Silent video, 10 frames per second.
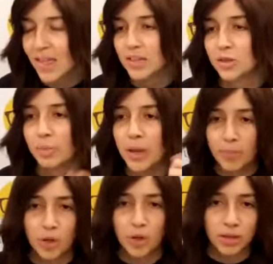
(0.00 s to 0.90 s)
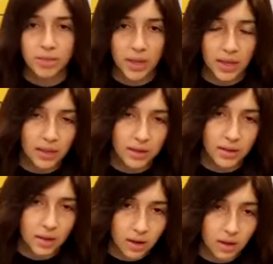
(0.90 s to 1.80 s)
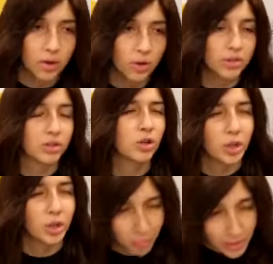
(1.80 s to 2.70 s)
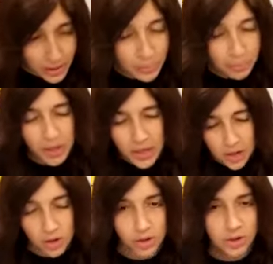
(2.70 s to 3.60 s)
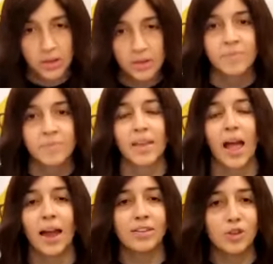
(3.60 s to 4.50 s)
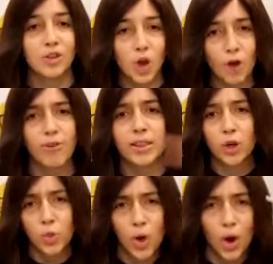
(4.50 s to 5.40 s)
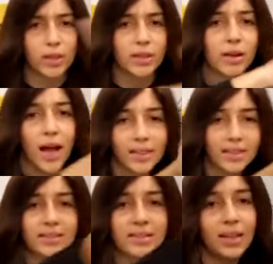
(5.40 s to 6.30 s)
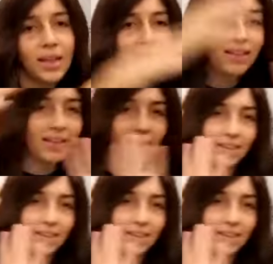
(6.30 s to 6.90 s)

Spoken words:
So people think, oh, in order to learn it really be'iyun, I need to go find the quote and the context, and then they